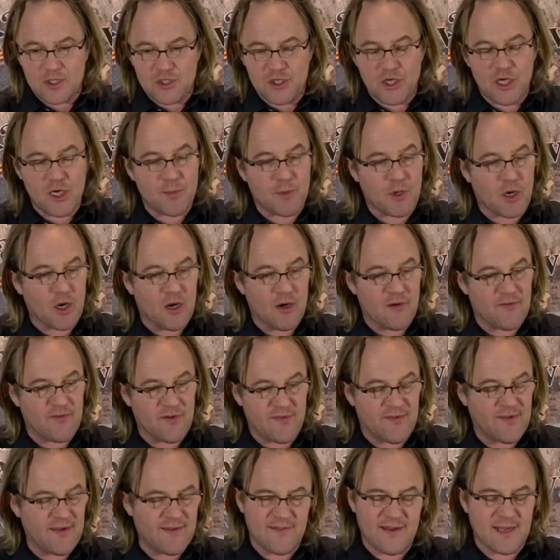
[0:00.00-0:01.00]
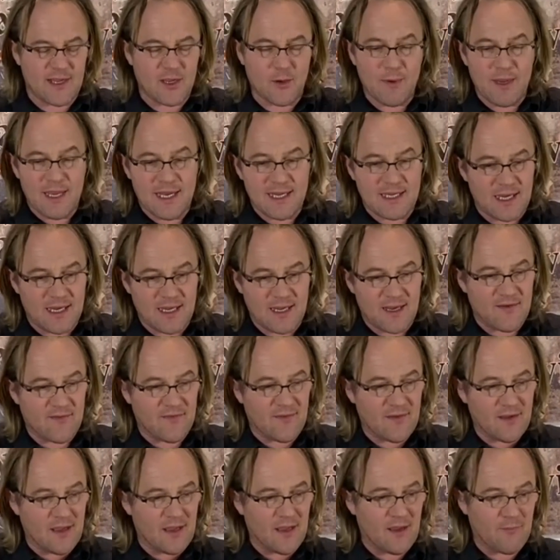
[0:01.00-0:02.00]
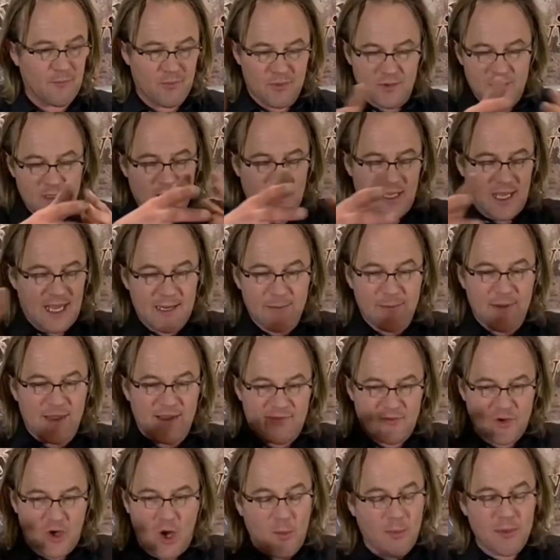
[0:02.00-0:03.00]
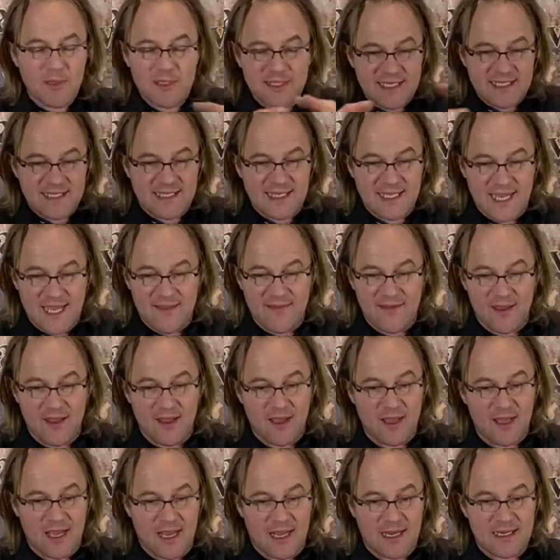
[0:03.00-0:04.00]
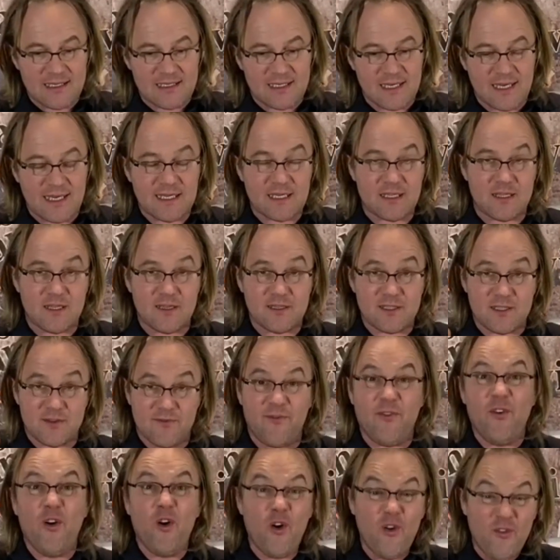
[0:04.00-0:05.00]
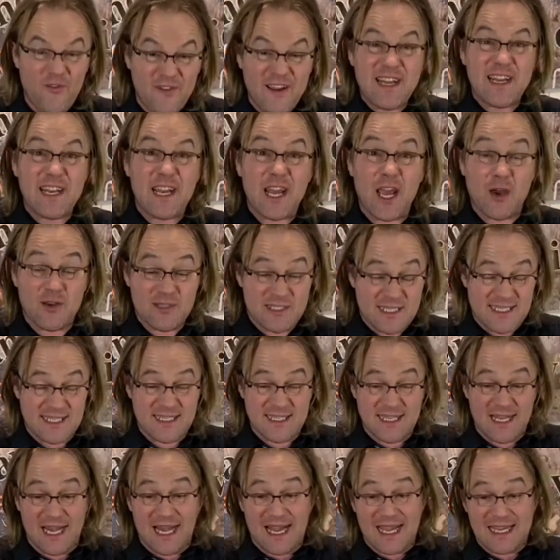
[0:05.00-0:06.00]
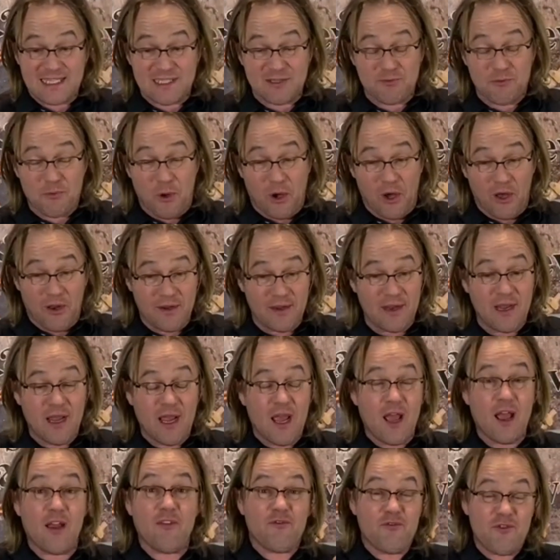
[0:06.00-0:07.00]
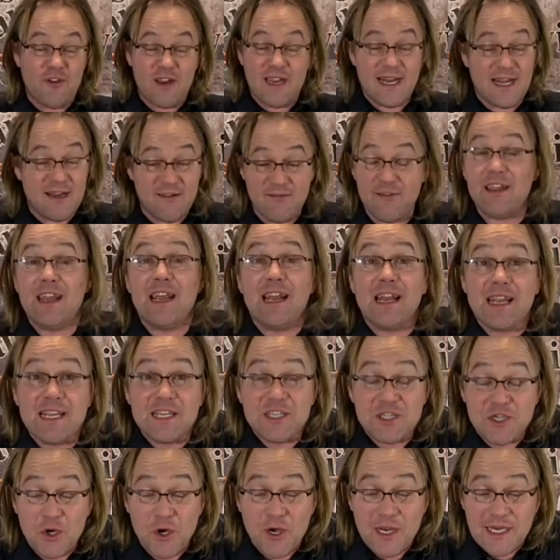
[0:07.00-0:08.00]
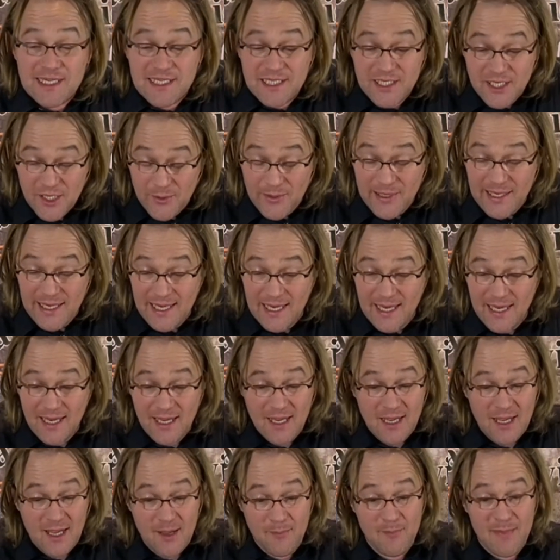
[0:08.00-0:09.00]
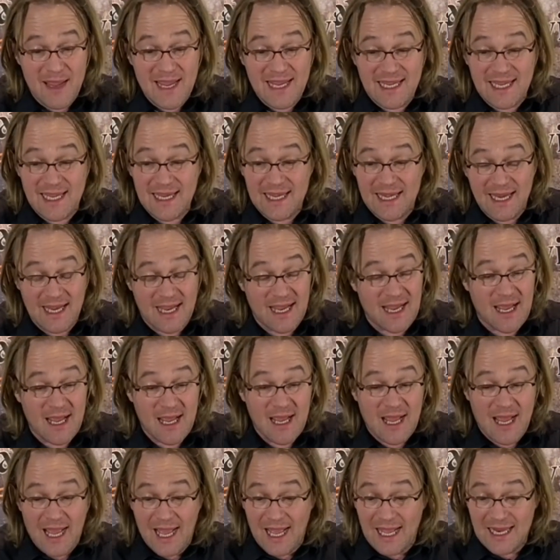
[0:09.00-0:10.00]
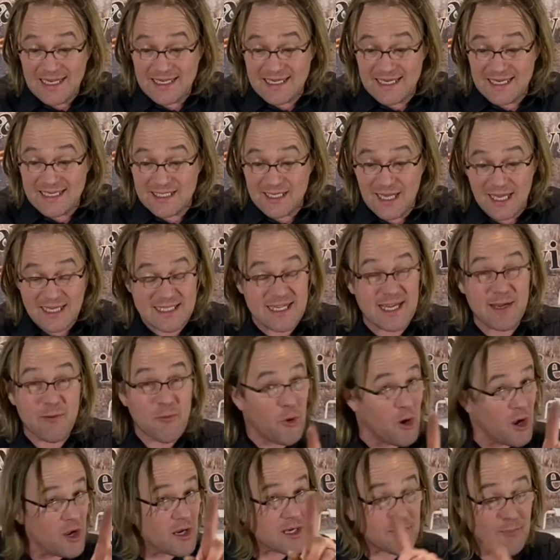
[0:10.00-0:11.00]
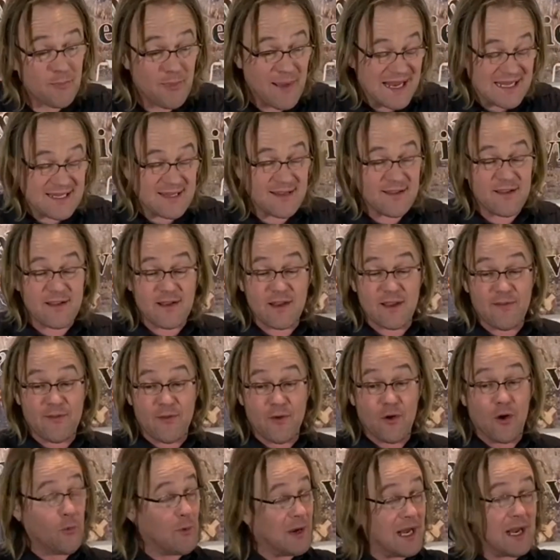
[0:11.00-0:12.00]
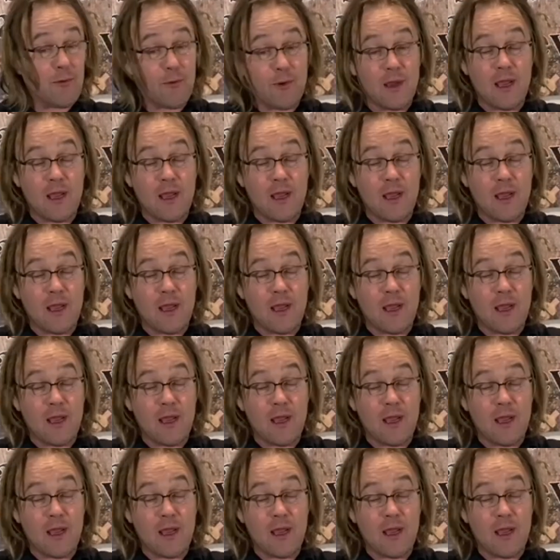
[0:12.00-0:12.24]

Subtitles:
tube cutter for 50 quid, and I've cobbled it together, and there's 4 videos. This is the last one. I've really, really enjoyed doing it, making it, and it's actually worked better than I thought.